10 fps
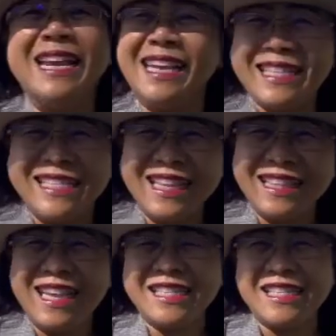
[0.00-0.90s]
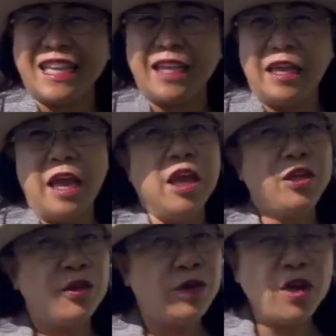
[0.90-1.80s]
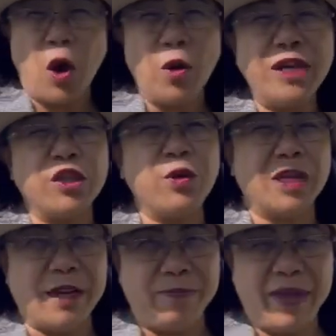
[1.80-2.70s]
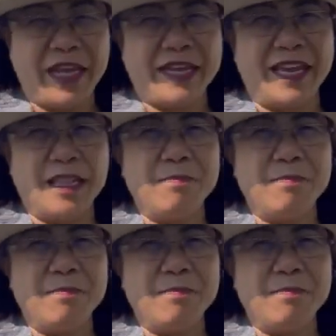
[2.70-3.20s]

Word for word: It's not easy. You know that you can make it,